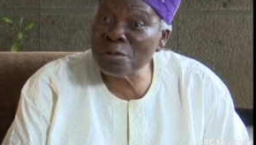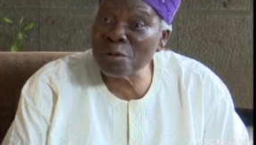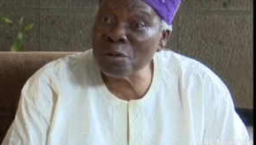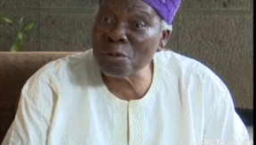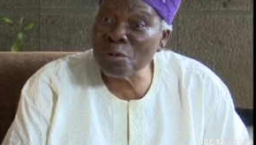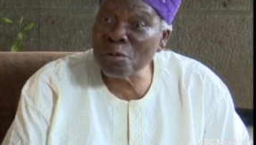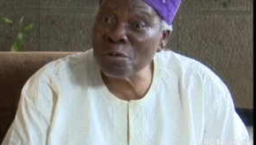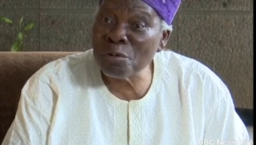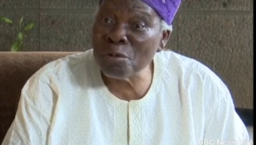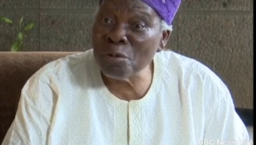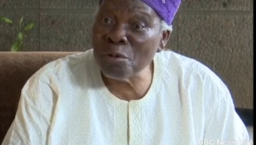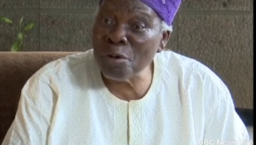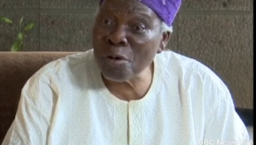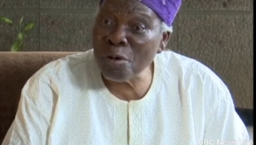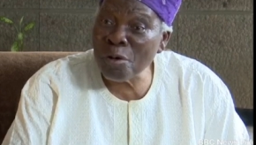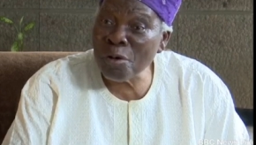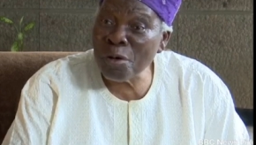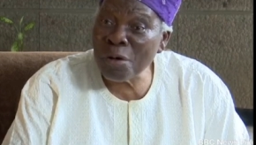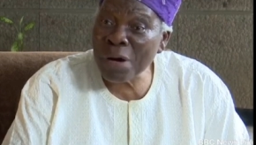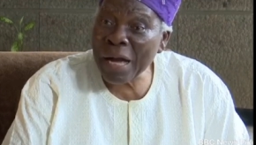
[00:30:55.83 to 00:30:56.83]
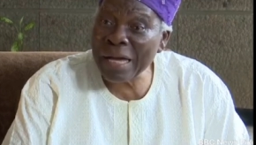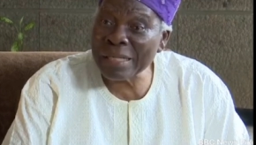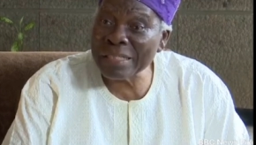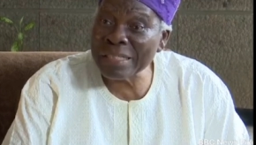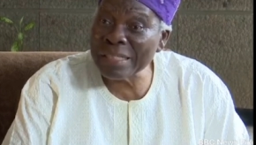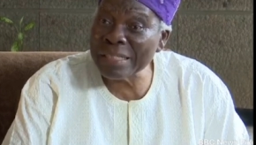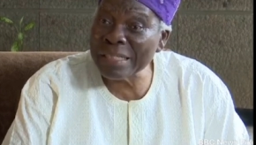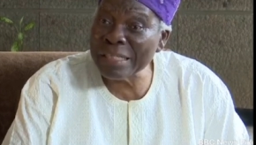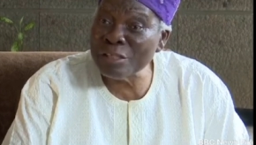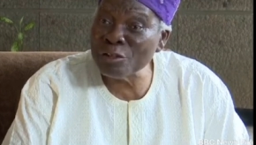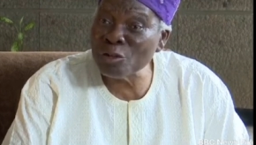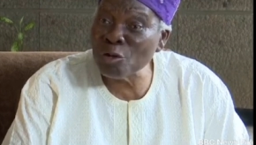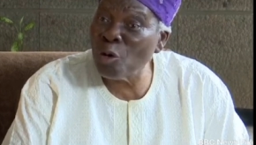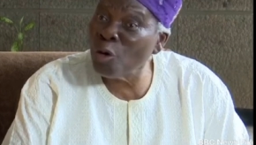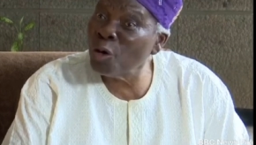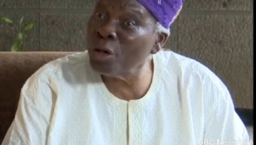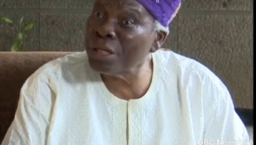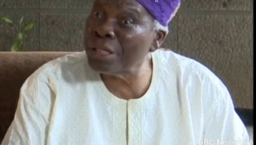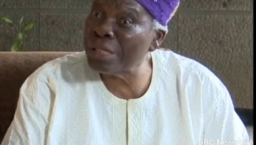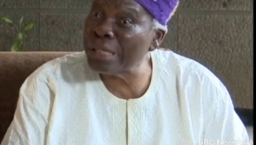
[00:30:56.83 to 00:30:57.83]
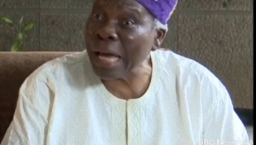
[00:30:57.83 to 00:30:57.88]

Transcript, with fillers: to go as it is going